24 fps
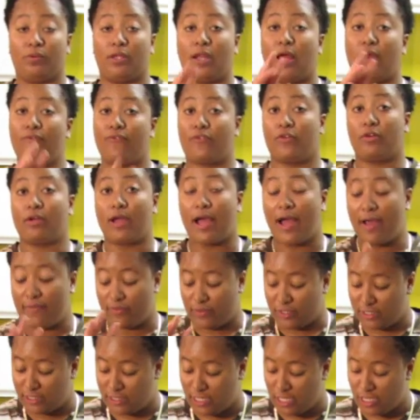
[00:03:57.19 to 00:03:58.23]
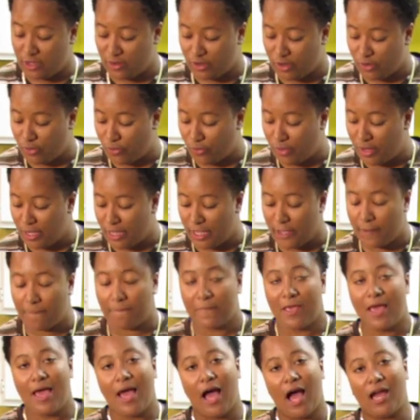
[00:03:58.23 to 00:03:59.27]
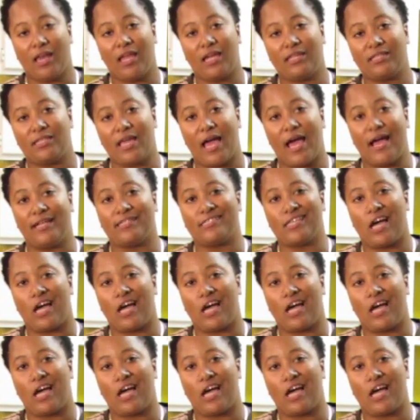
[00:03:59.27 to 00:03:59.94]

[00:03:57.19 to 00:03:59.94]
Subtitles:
And I forgot the secret ingredient. I like to add